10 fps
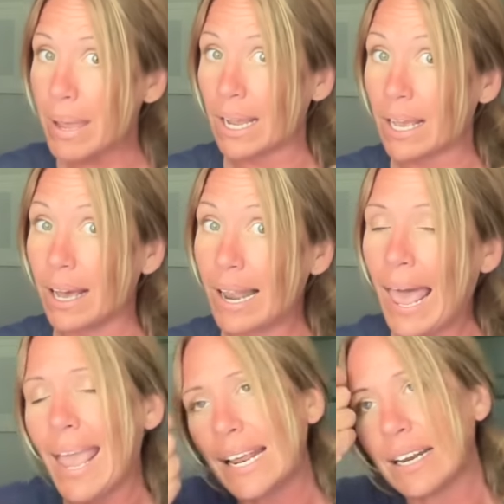pick a
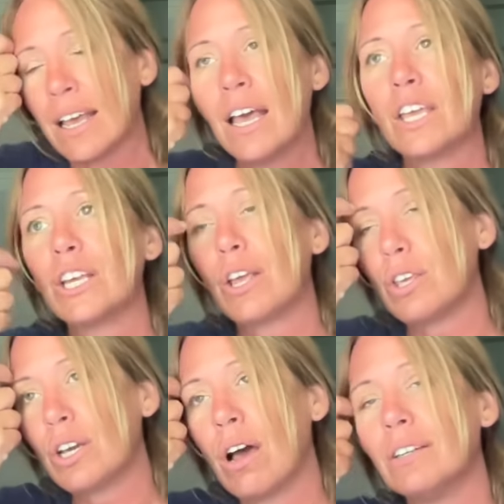lane. You
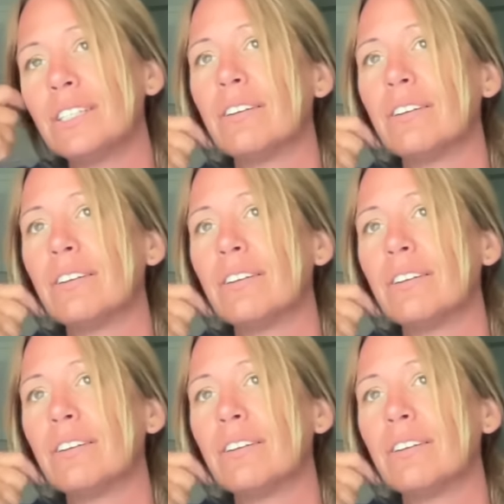can't